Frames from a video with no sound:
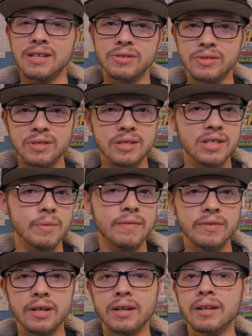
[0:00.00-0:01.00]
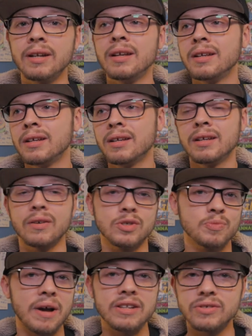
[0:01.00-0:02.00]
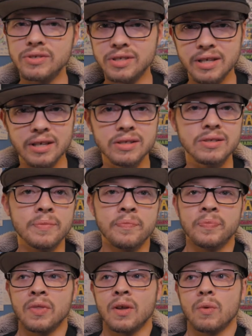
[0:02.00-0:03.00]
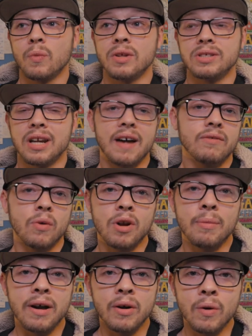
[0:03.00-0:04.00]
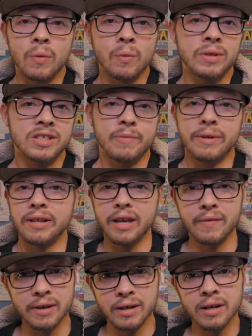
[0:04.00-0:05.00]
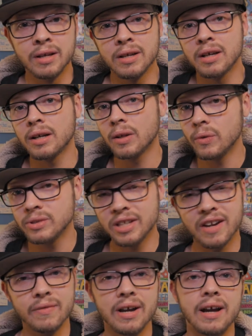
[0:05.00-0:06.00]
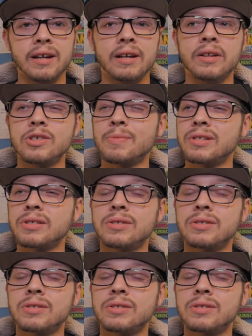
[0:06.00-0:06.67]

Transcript: tester seeds that we've done, you know, sponsored seeds, ones that I've grown on my own, ones I've been given, clones that I've gotten. There's been